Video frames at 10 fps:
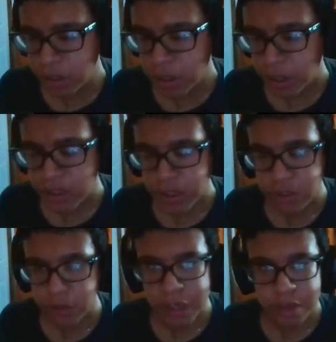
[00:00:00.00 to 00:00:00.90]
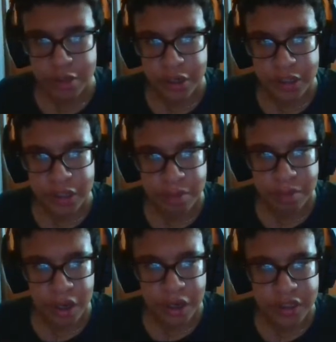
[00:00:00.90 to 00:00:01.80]
has the toy animatronics on the
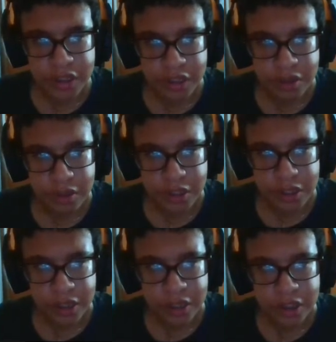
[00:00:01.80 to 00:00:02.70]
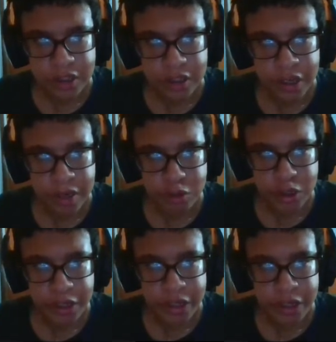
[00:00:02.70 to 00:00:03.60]
box and has the
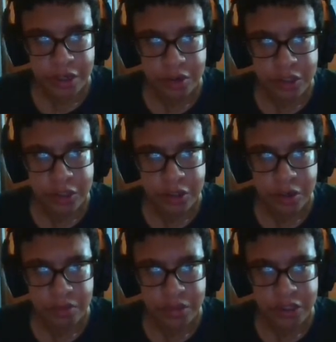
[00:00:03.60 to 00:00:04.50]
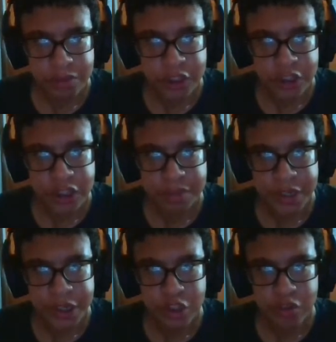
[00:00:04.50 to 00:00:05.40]
animatronic which is called which is which is
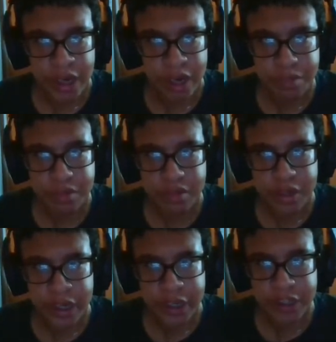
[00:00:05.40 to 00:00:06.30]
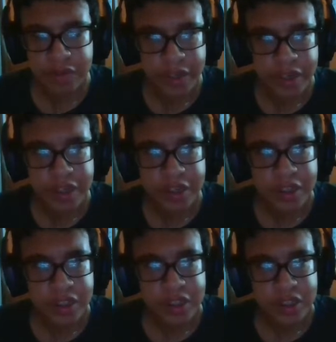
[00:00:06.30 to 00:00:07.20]
Springtrap next to it.
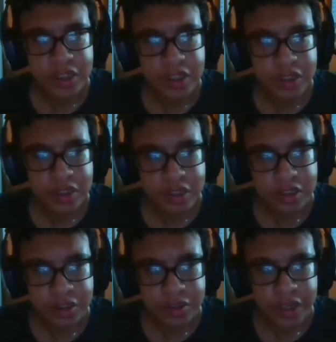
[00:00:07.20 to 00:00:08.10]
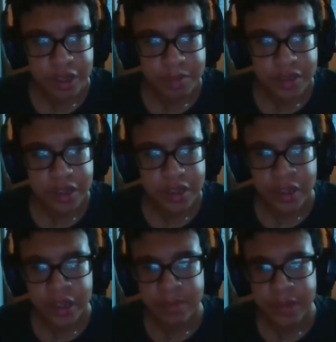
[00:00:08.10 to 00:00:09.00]
So yeah.
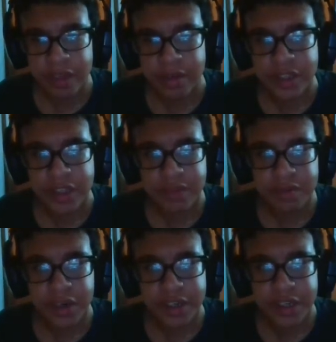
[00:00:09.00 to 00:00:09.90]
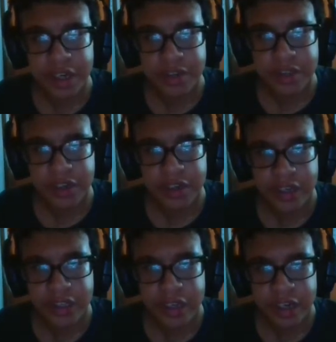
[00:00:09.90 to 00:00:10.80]
Um. Anyways, thanks for watching. I'll see you next
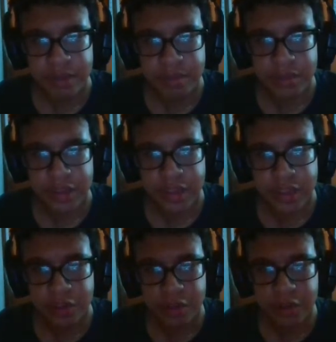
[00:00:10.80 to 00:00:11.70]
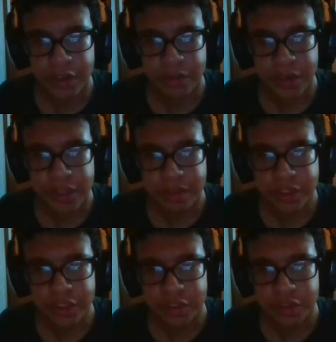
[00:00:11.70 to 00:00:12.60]
time. And don't worry, Five Nights at Freddy's
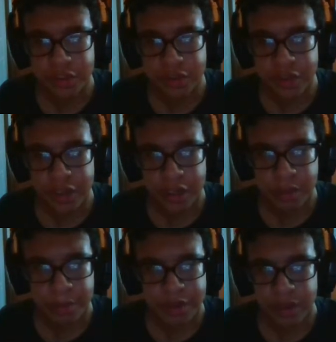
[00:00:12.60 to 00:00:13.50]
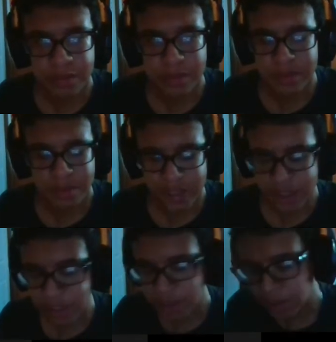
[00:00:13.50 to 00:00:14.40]
three. I mean, oh my
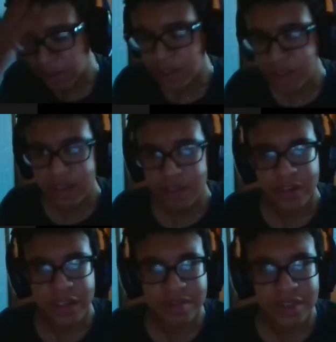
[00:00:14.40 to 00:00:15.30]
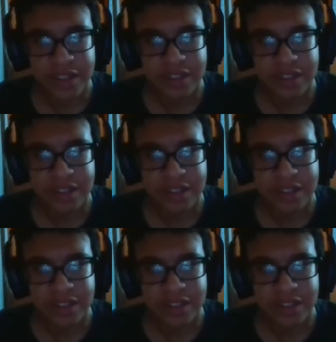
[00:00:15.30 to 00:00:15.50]
gosh, Five Nights at Freddy's